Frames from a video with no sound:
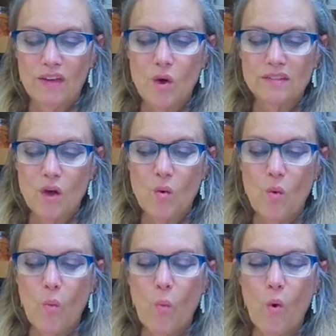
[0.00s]

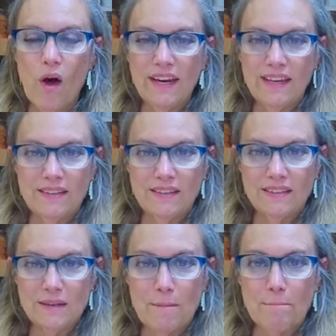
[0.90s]
So, what
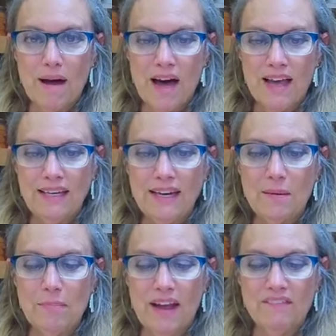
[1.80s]
is mine
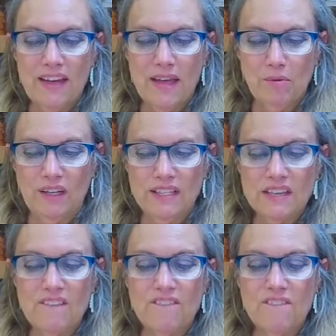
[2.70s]
and my
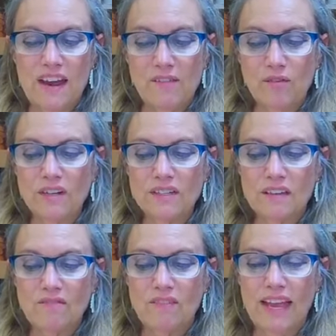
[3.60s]
family's favorite
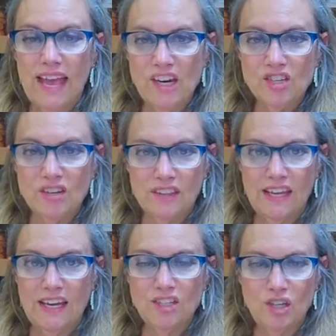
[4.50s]
vacation
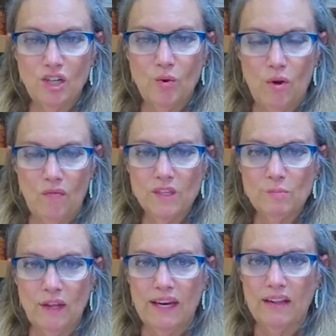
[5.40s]
thing to do on this
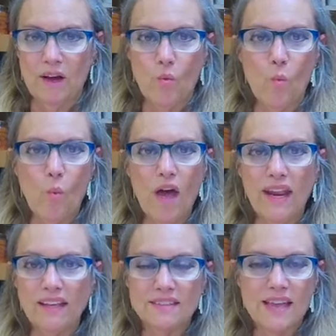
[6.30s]
planet? Like,
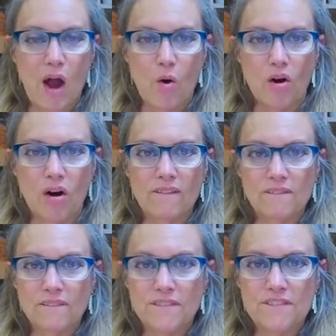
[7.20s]
what is our
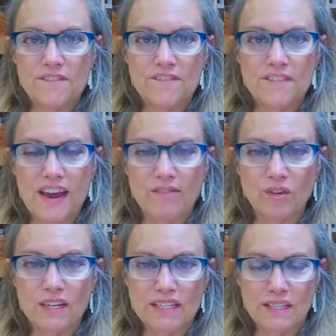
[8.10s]

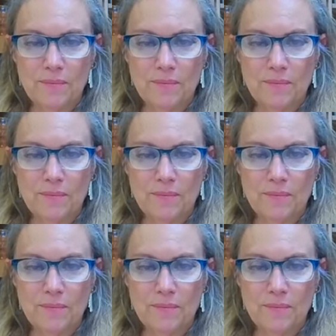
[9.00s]
favorite